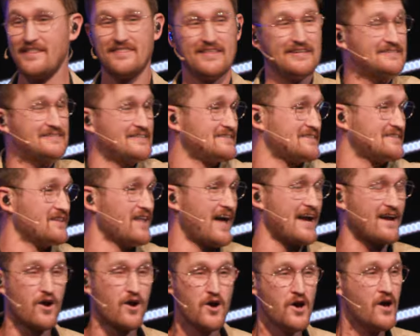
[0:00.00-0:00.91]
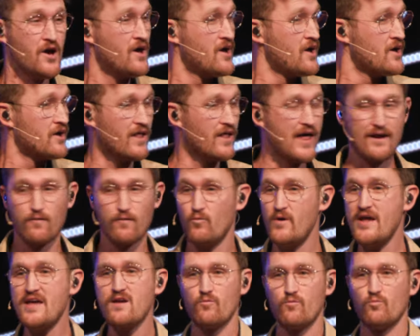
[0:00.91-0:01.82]
This is like, like
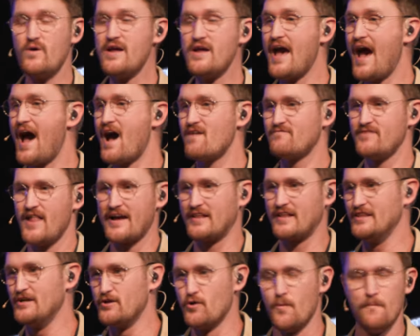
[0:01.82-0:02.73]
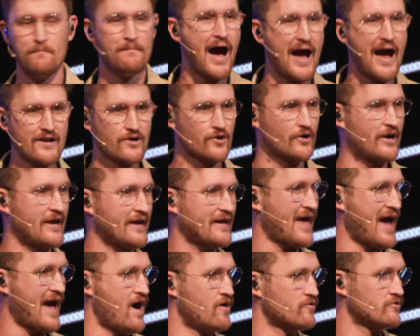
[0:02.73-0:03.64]
we, we have like little minor
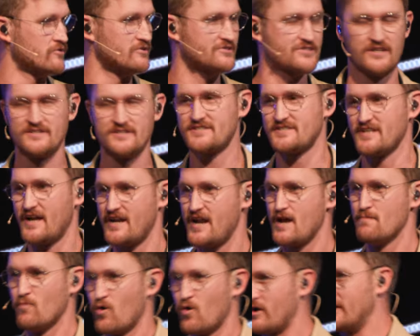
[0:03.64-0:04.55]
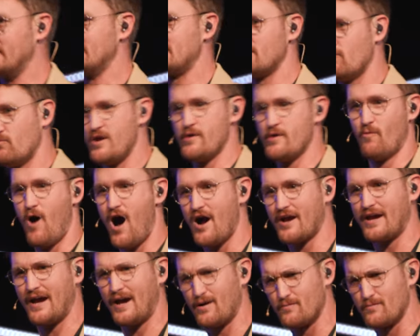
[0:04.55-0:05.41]
encounters on Sunday mornings, and we walk out